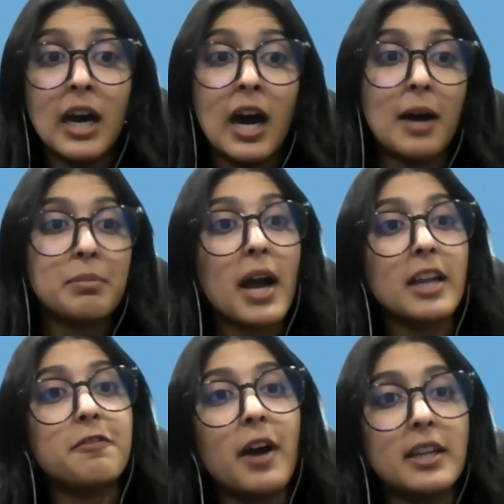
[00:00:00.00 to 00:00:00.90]
kind
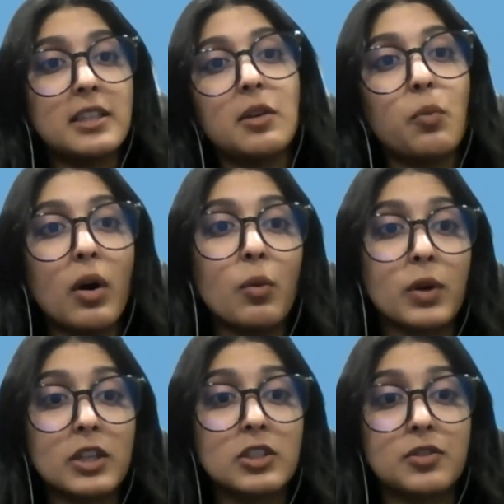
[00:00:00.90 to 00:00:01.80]
of finding what
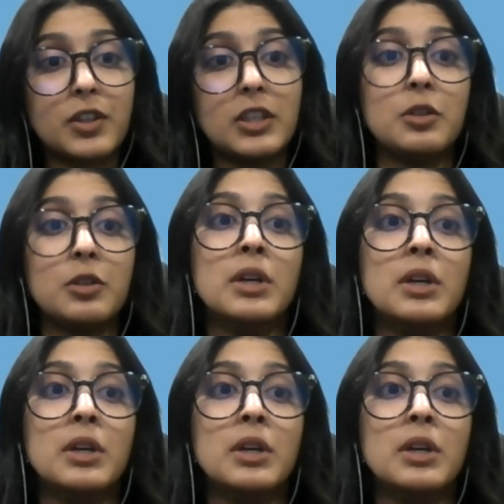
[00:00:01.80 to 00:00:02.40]
works for you.